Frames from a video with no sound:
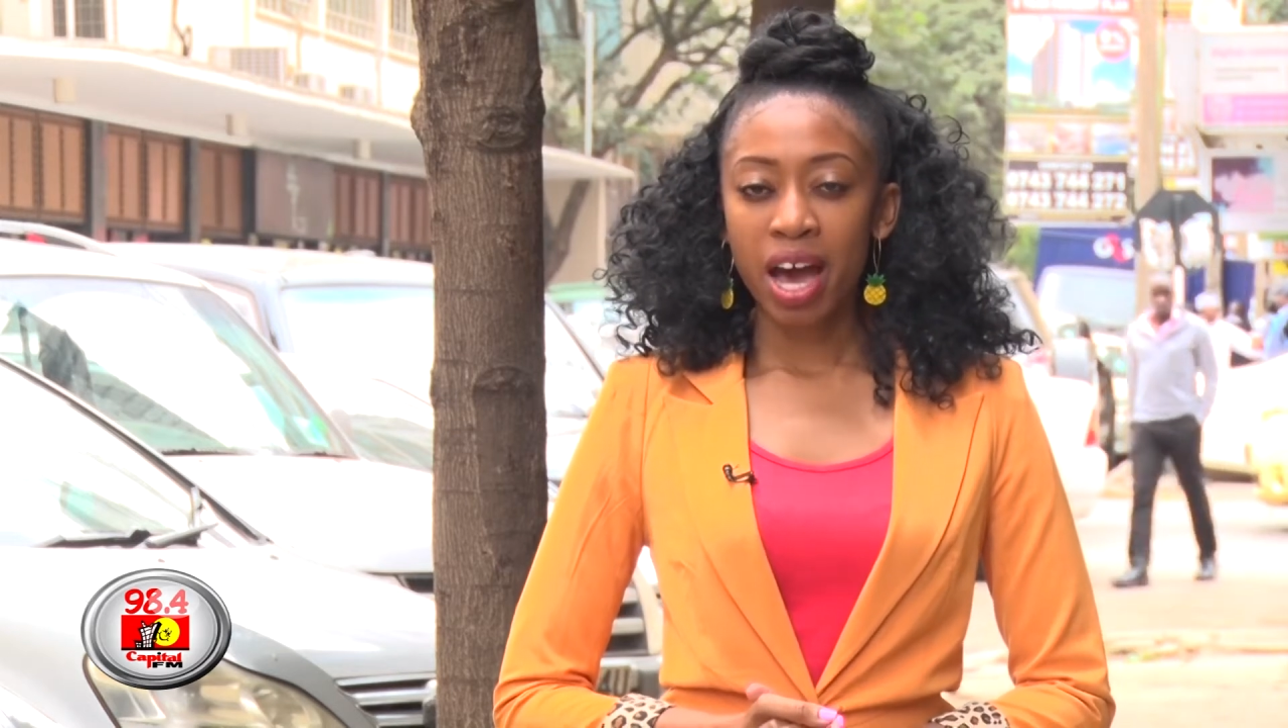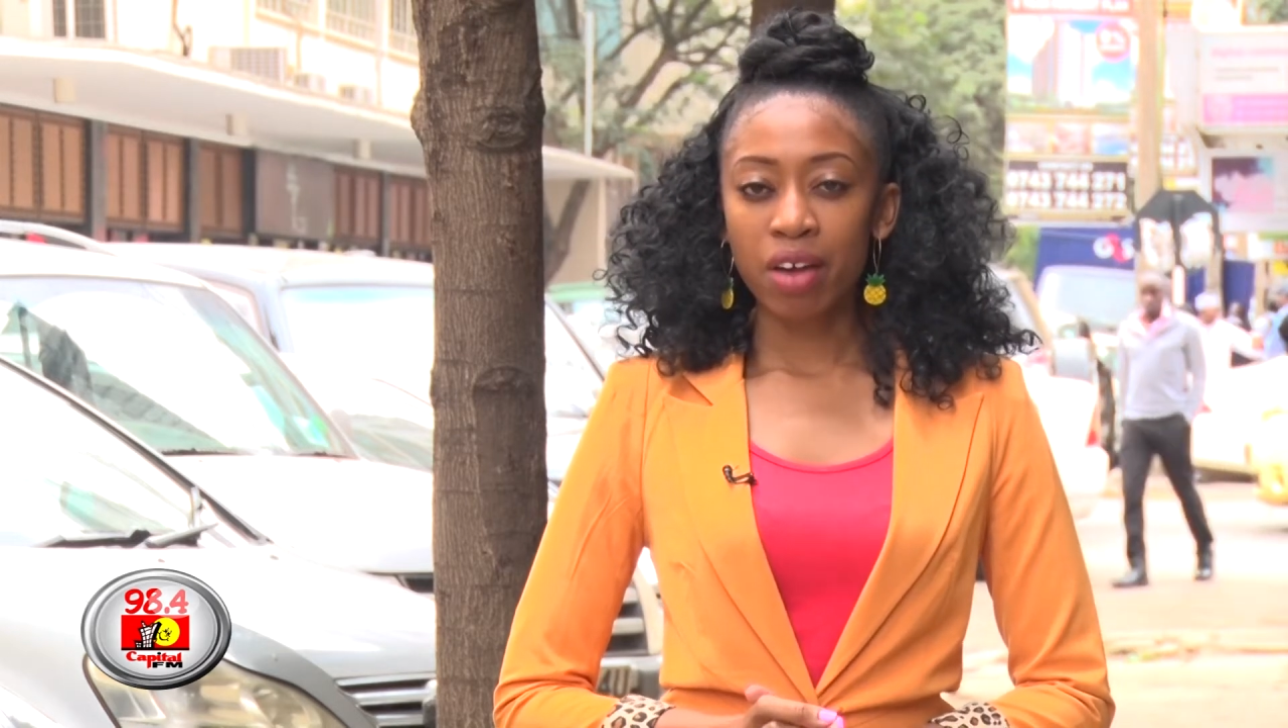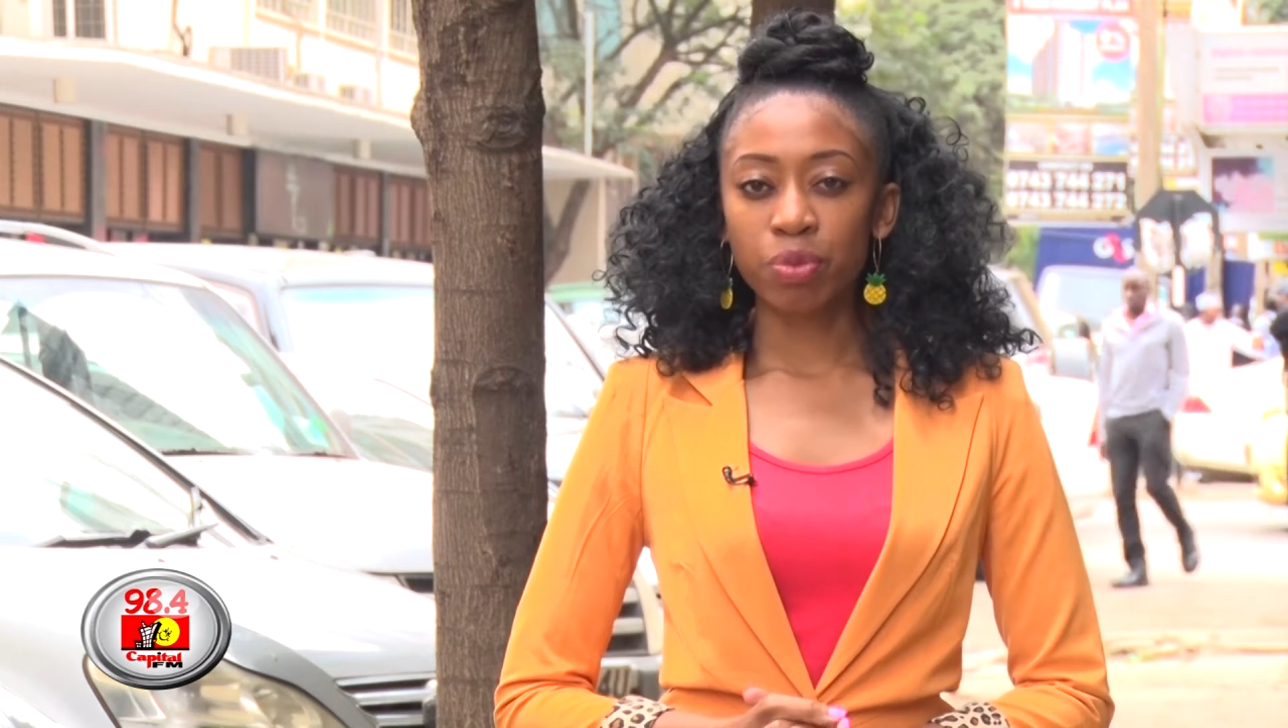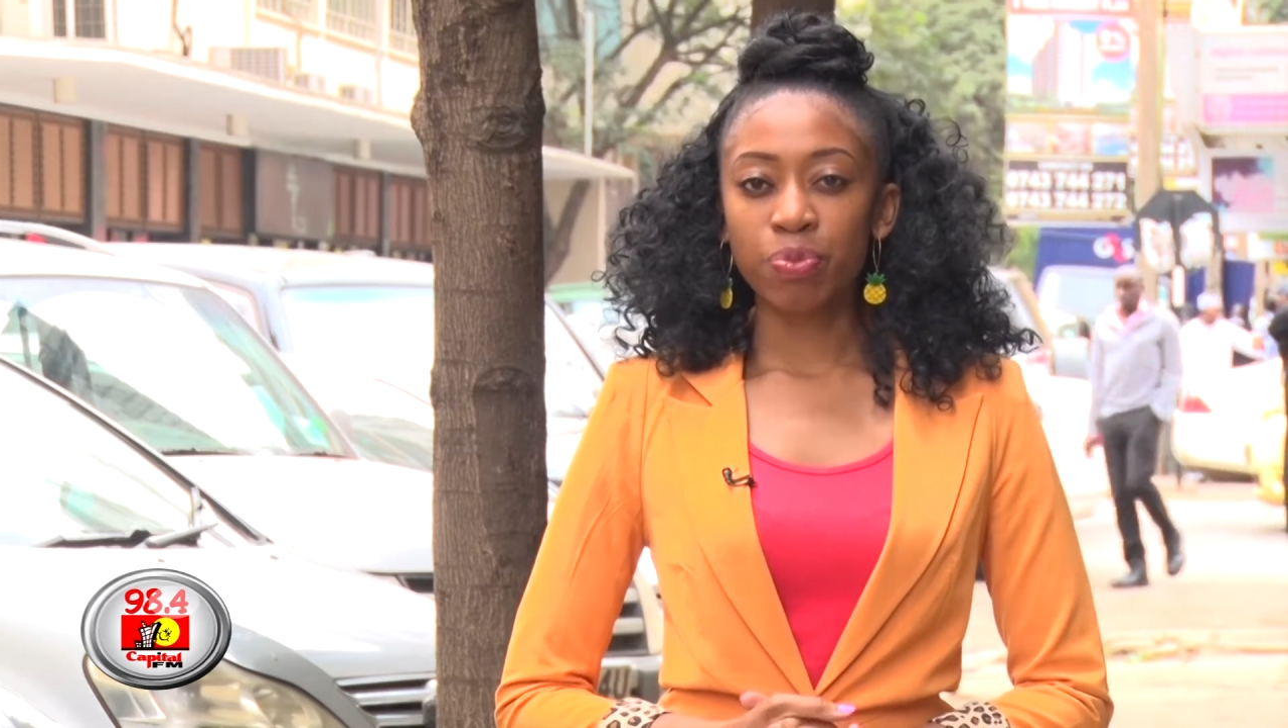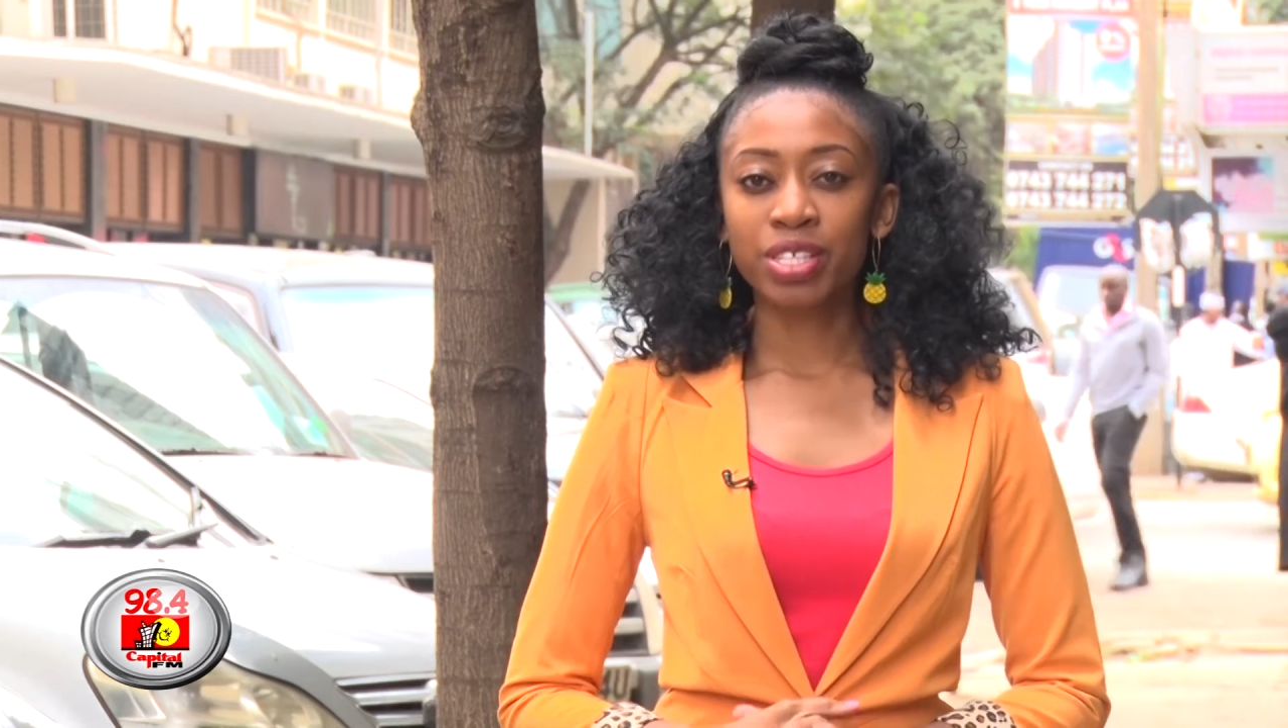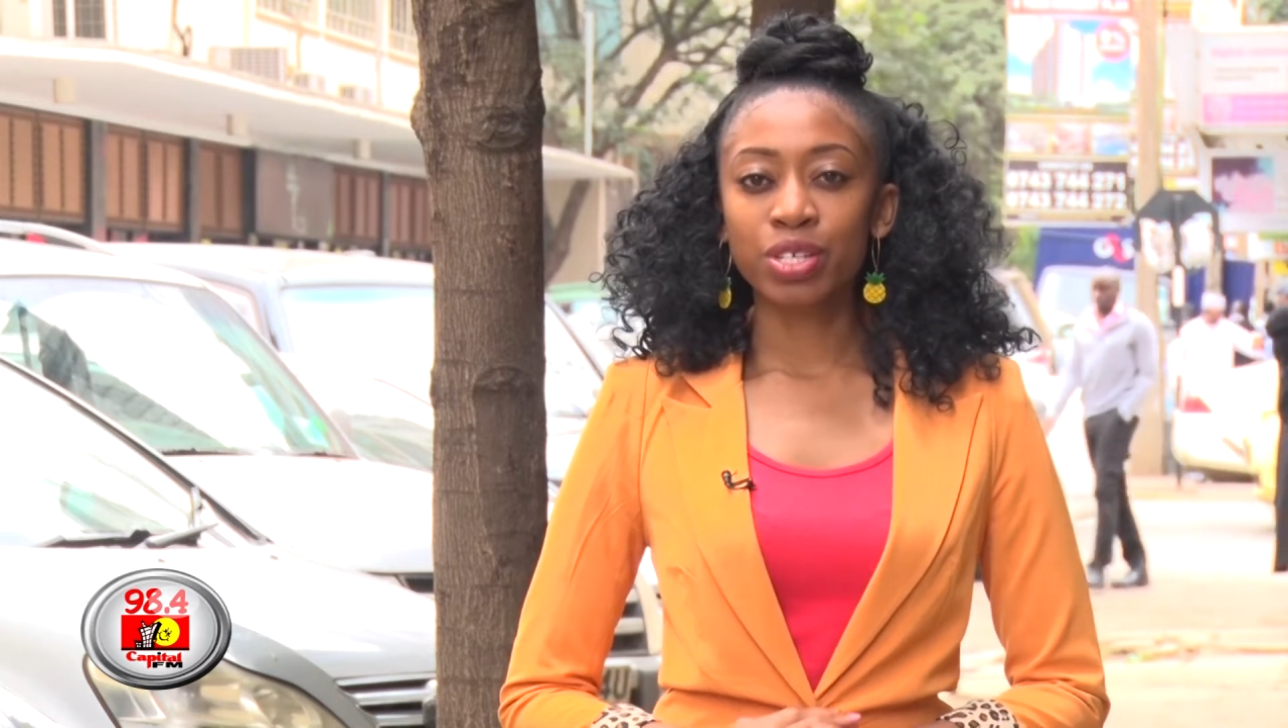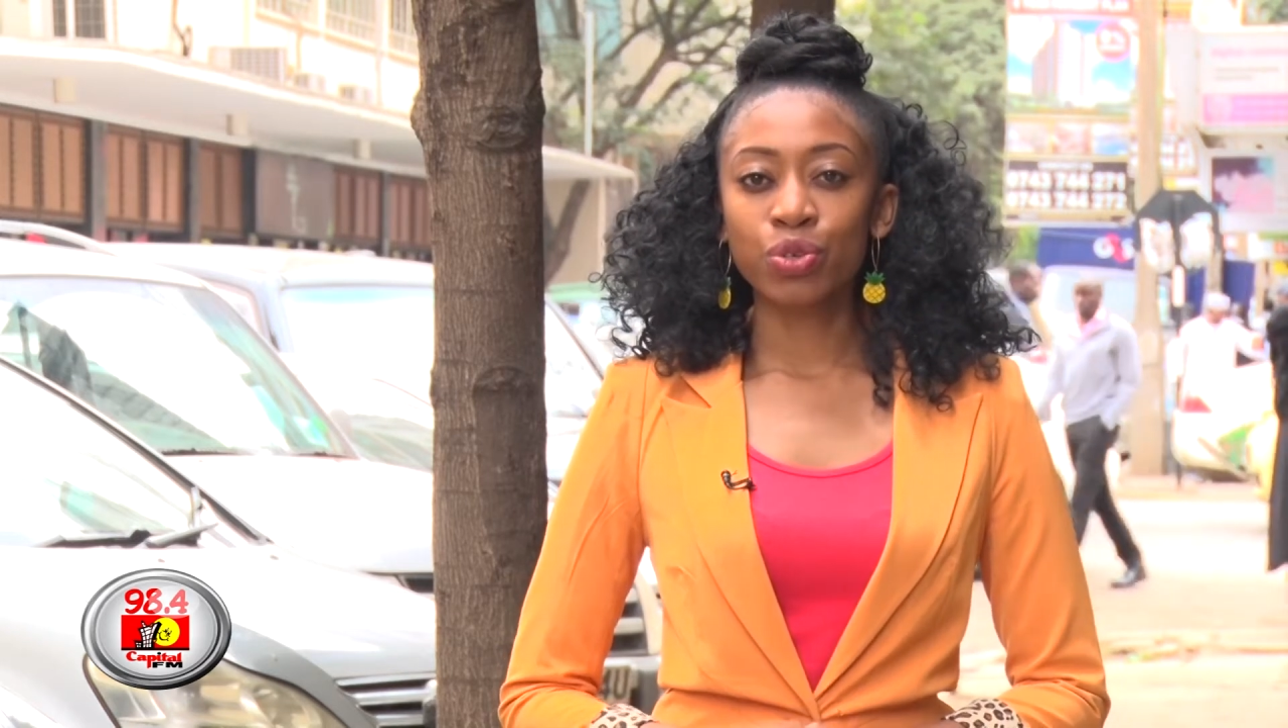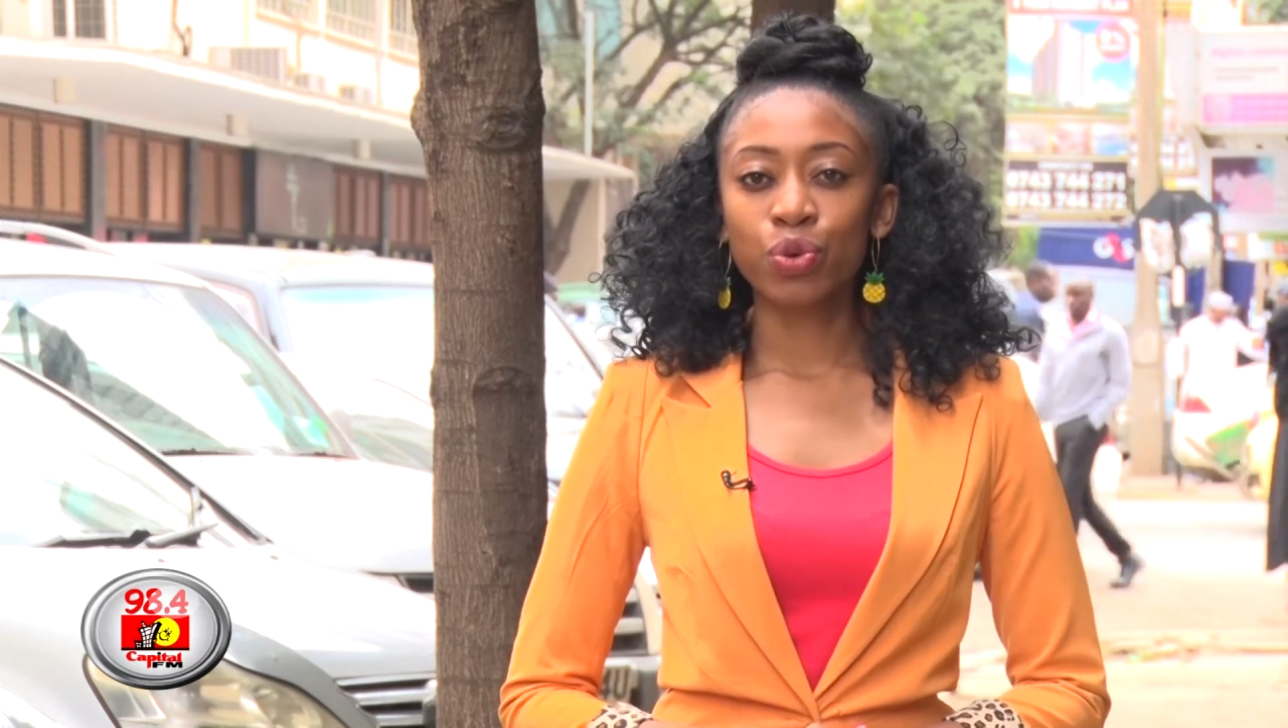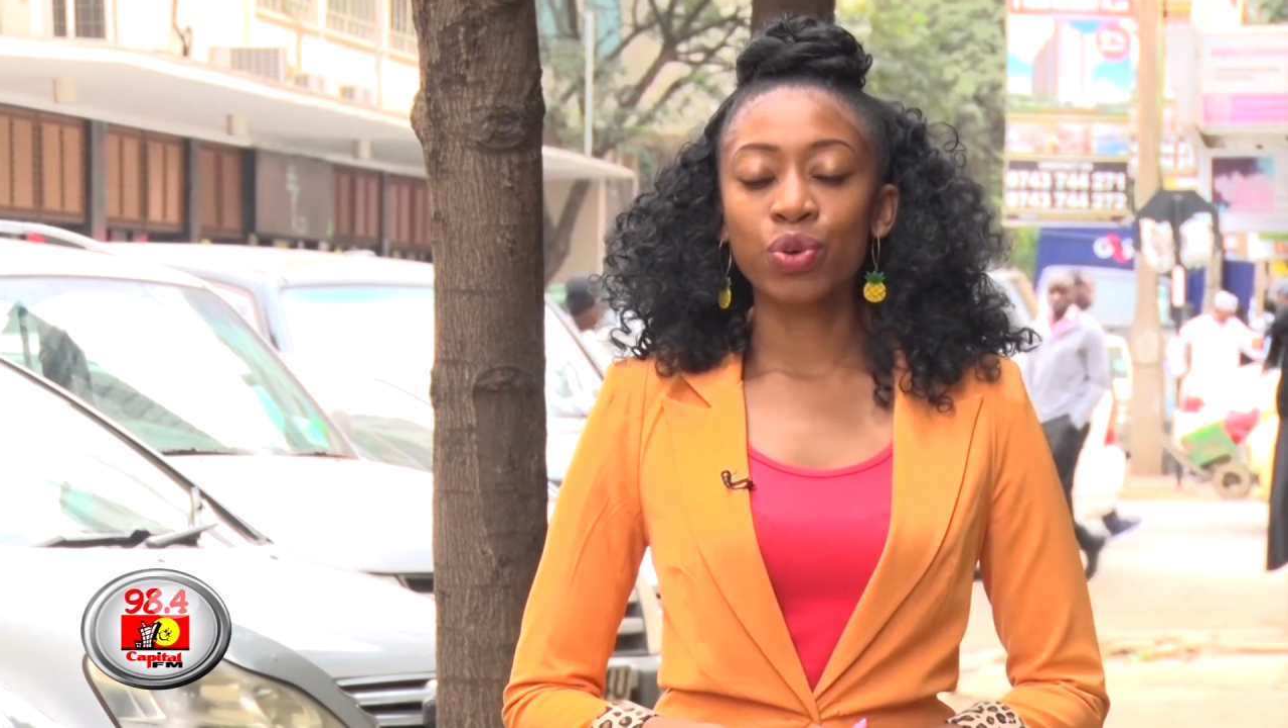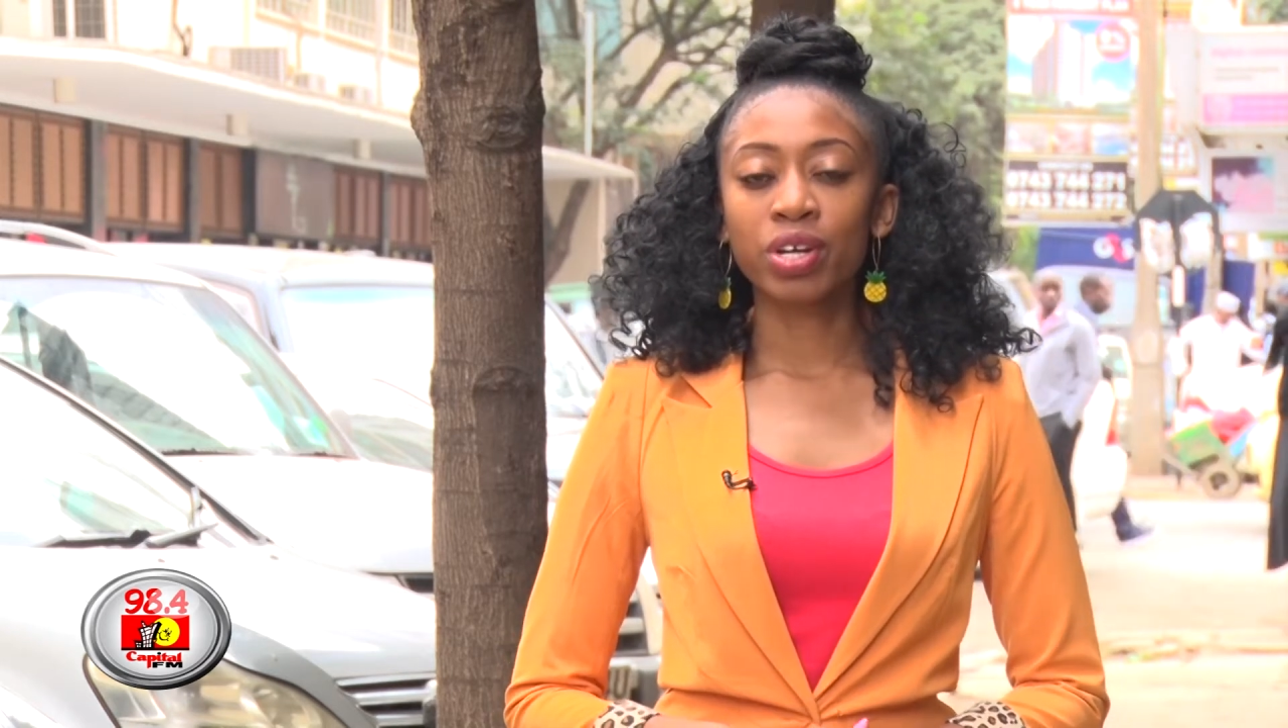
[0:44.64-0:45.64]
after
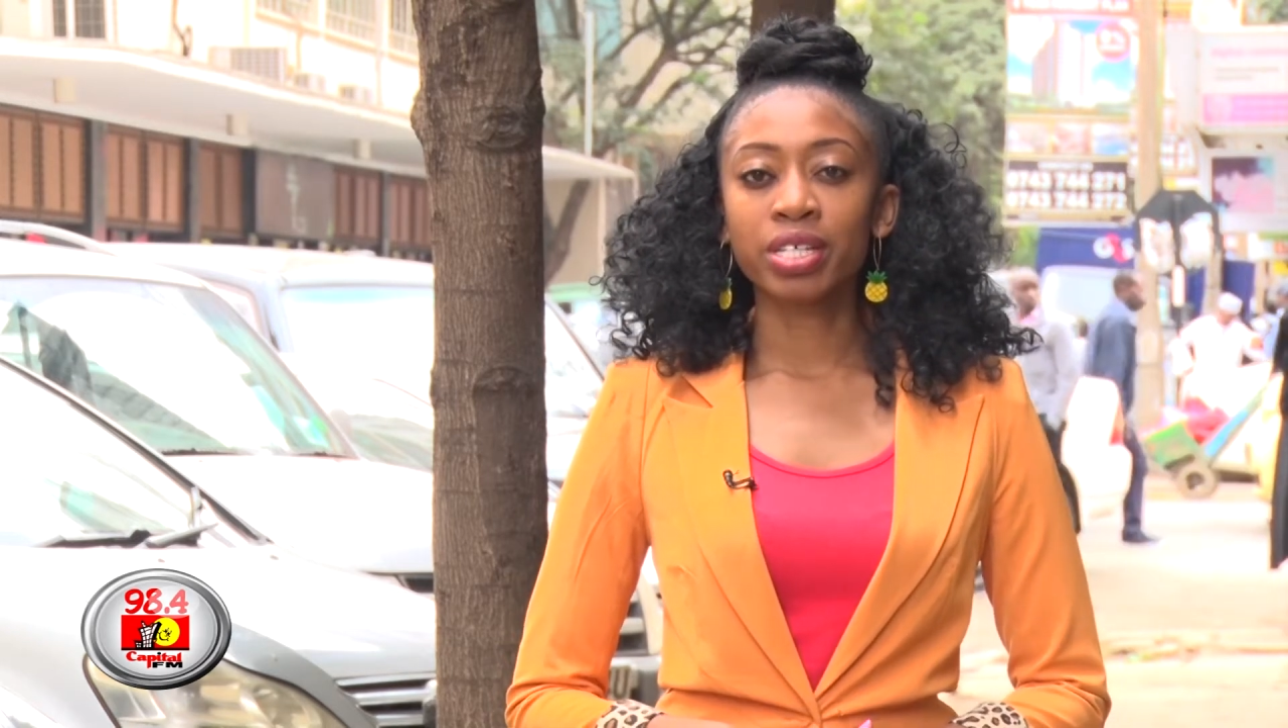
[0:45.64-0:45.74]
President Uhuru